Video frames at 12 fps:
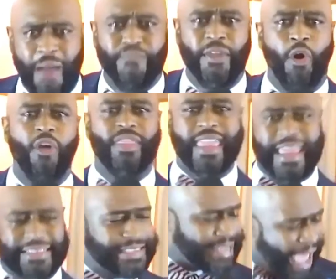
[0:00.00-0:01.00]
but there's
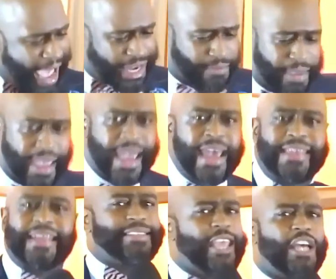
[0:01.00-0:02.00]
something on the inside
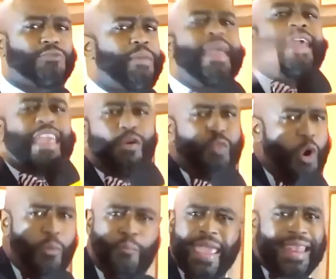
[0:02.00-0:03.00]
of me that tells me
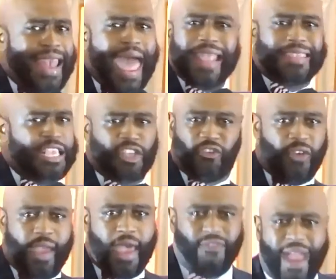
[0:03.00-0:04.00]
it won't be
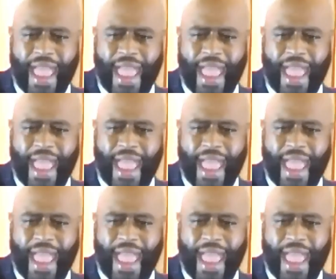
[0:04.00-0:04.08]
like this